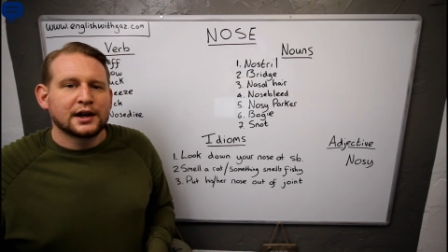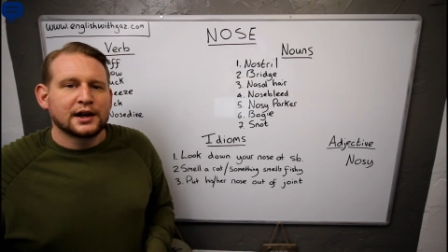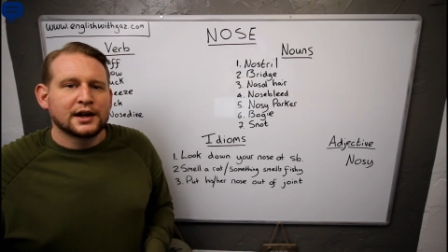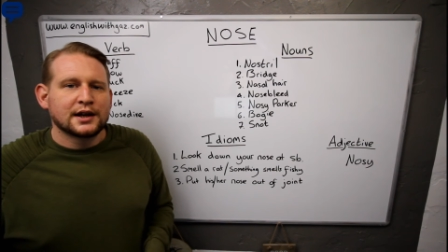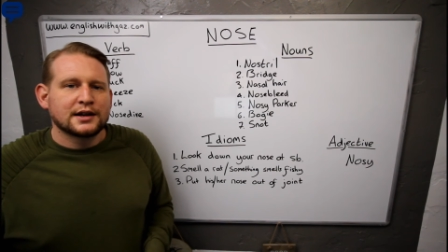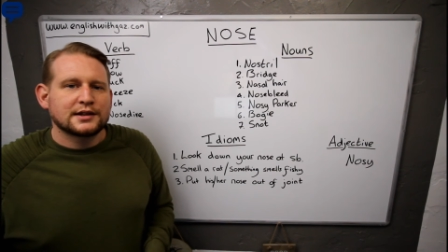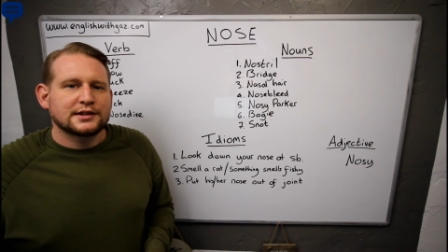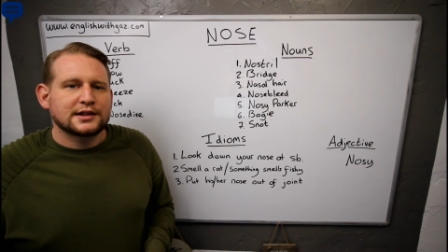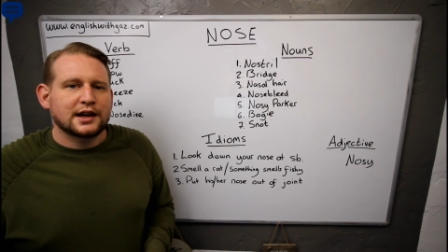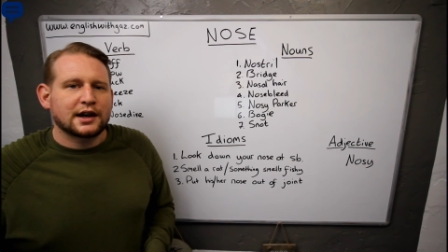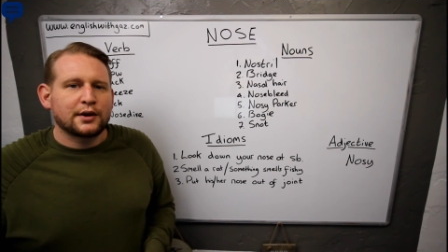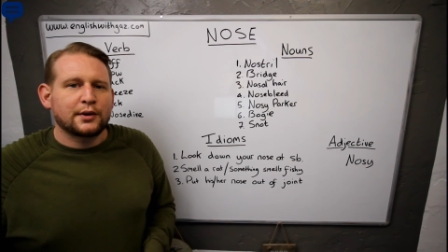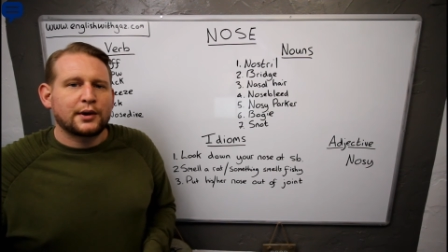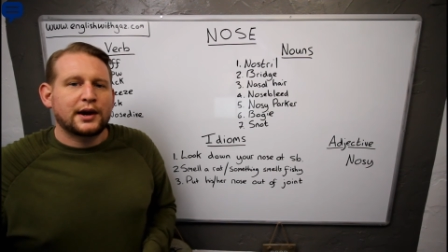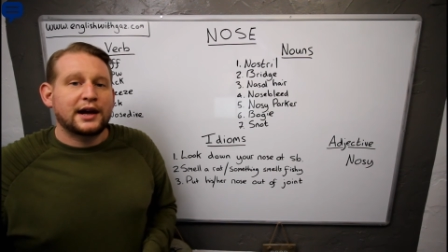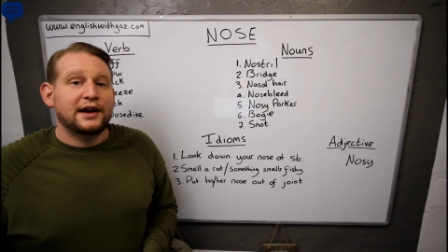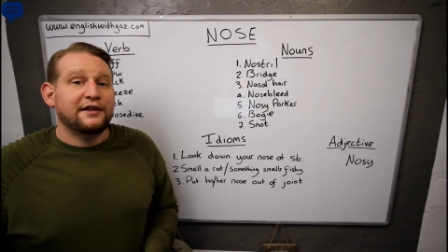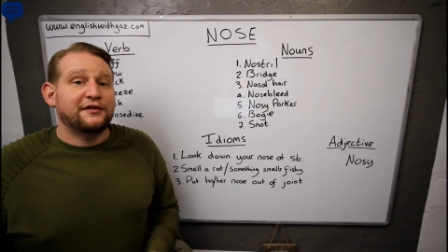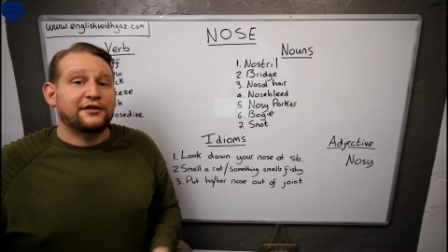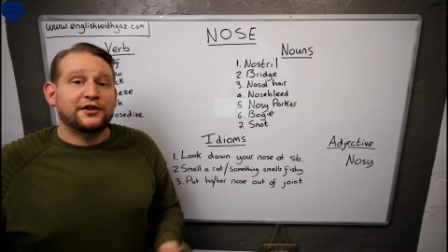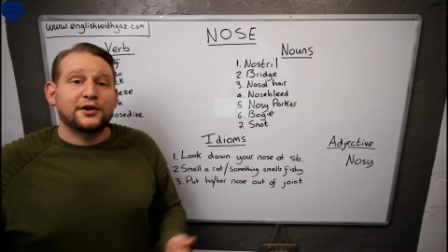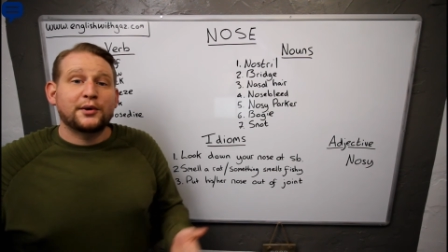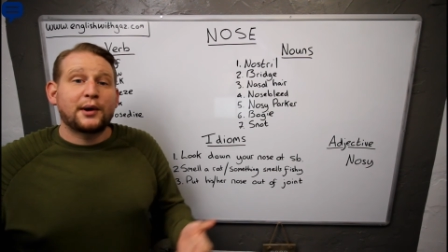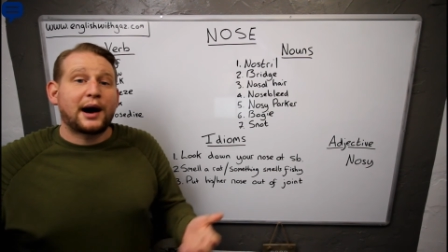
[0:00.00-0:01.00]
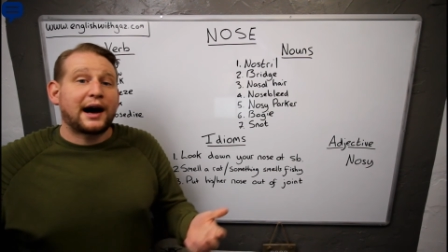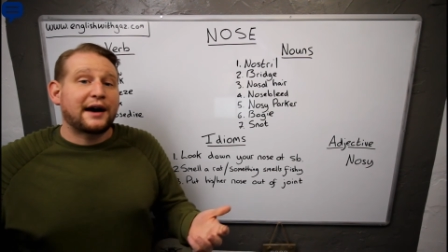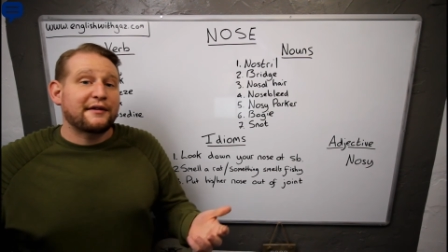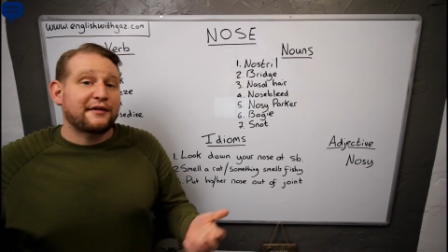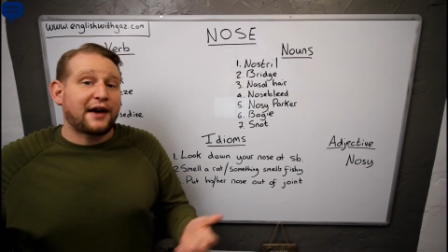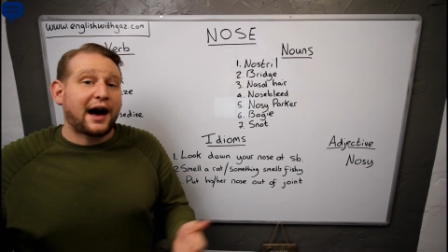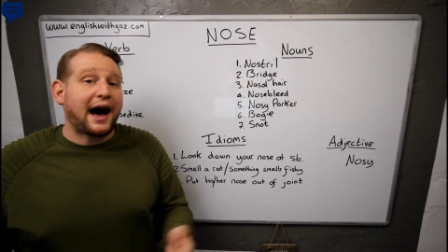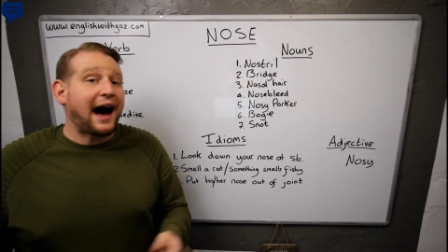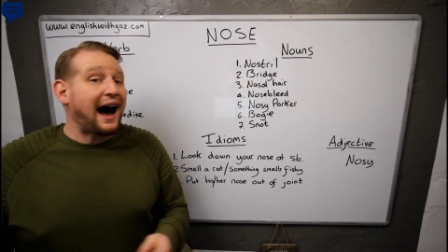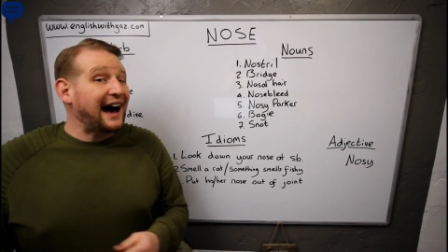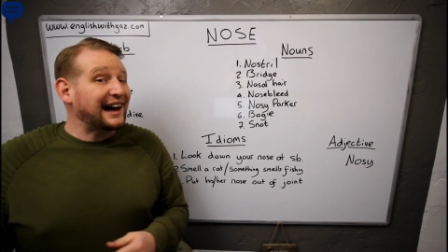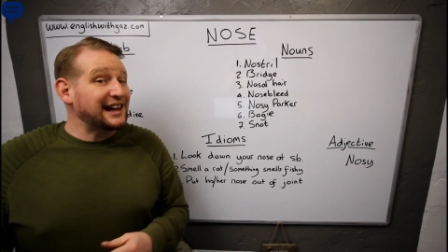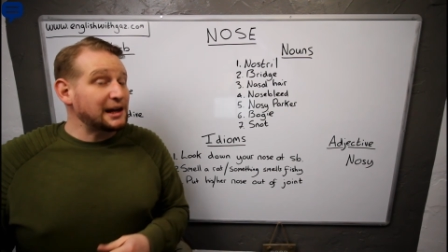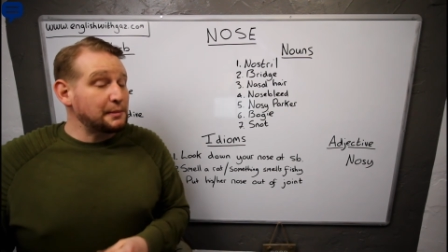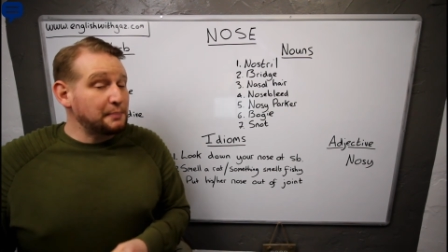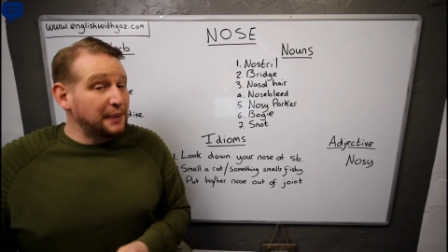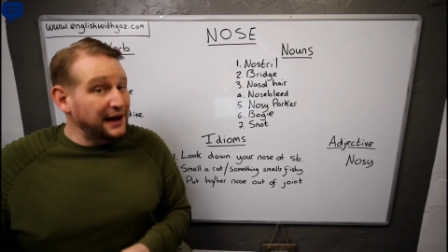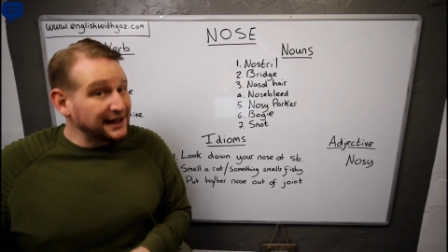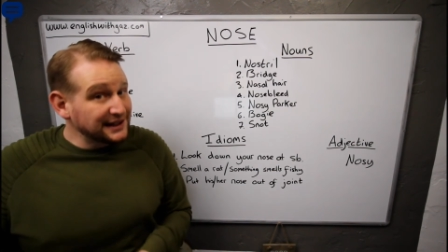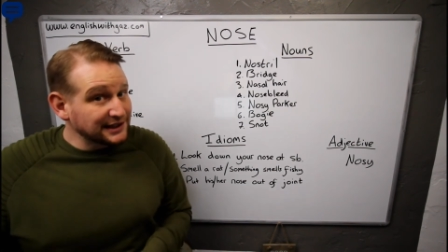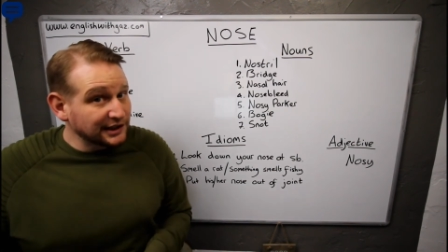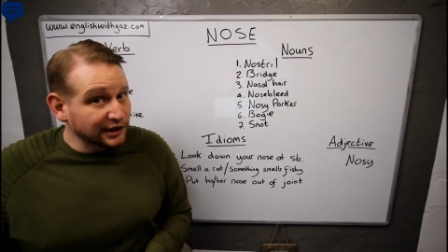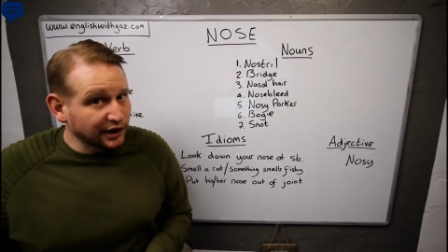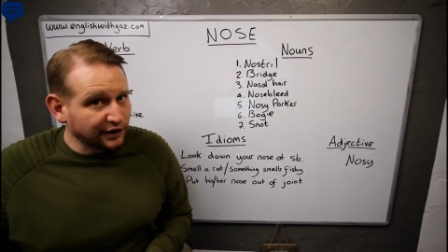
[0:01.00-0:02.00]
So if you have a high
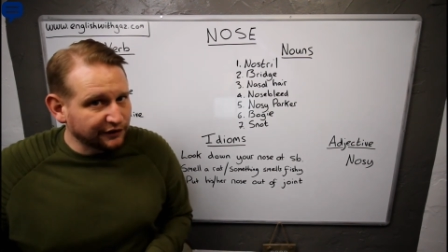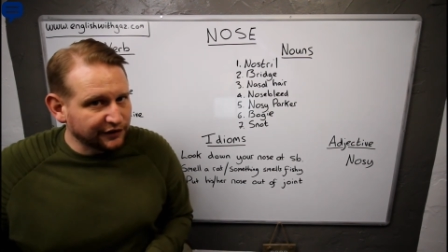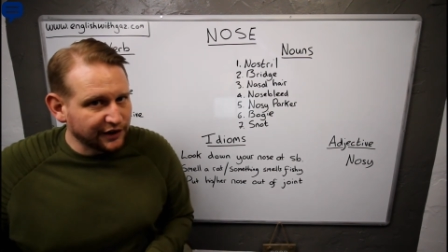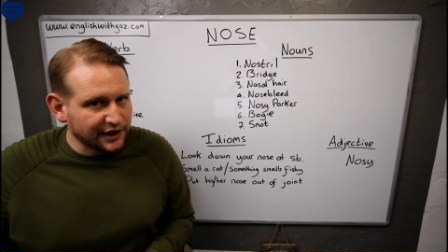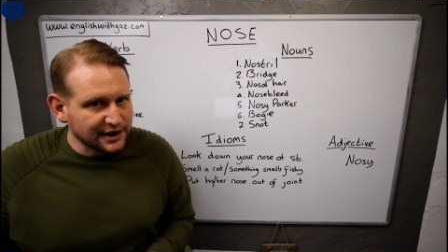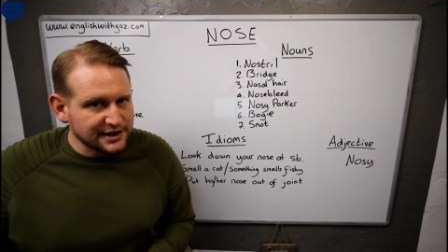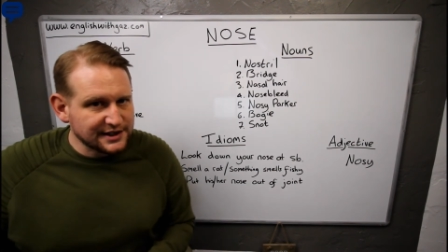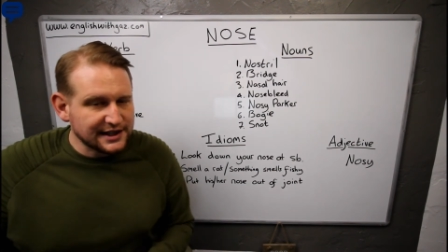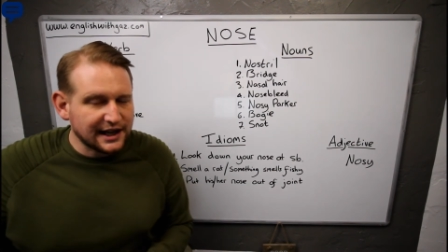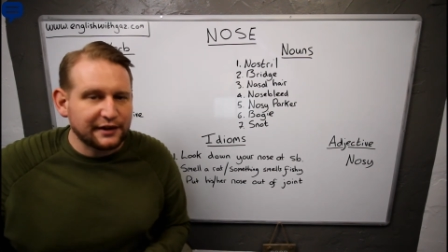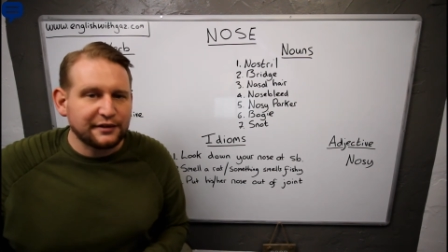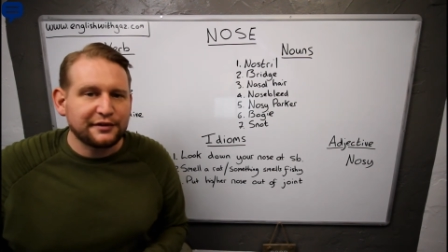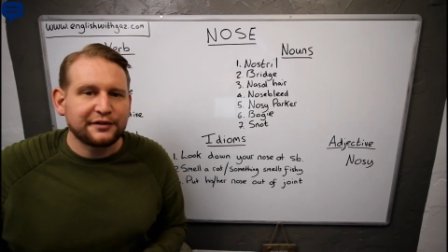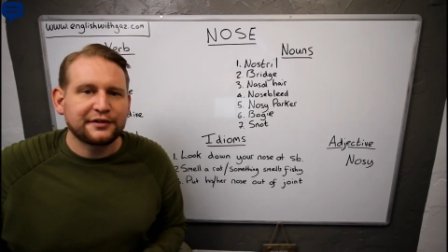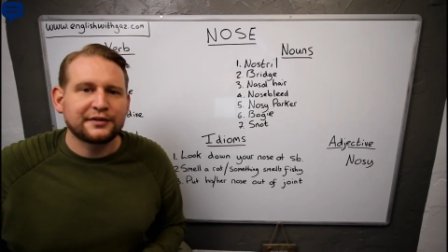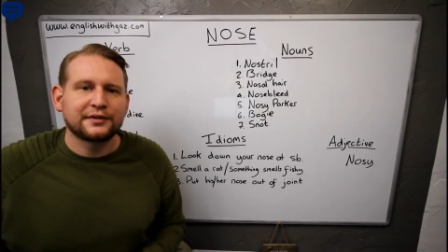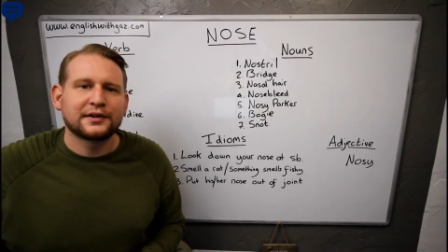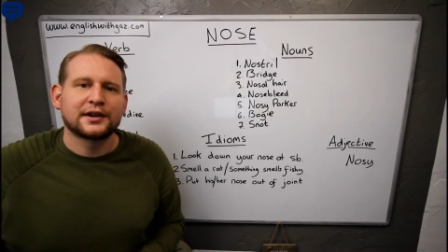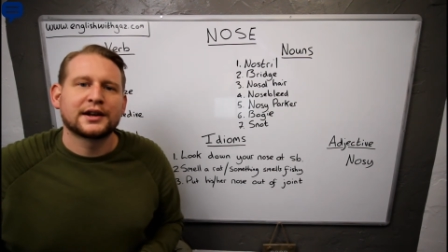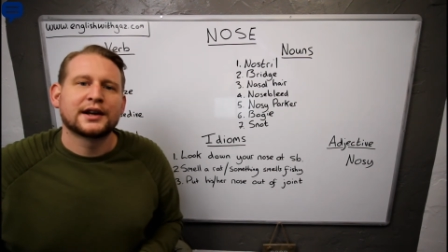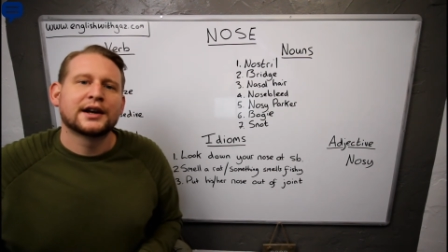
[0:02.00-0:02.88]
opinion of yourself,